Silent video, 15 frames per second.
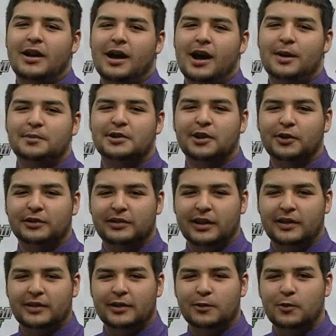I'm your host
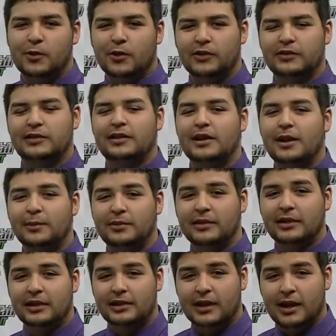Anthony Juarez and today I'm
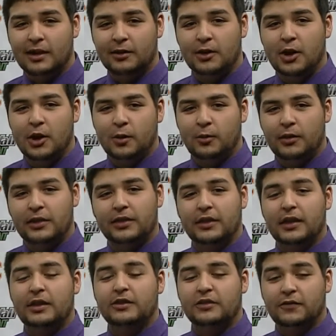sitting down with
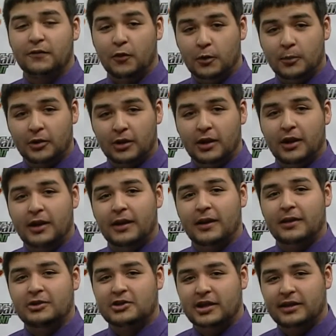former
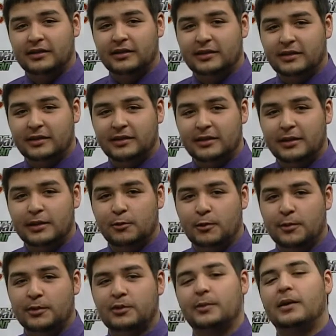JCCC
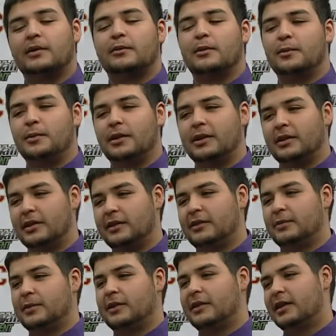women's basketball player Liz
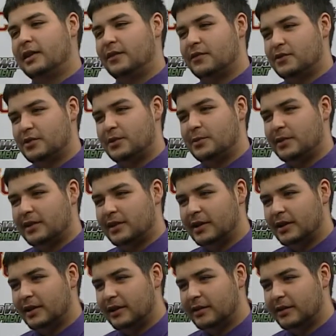Smith. Thank you for joining me today, Liz.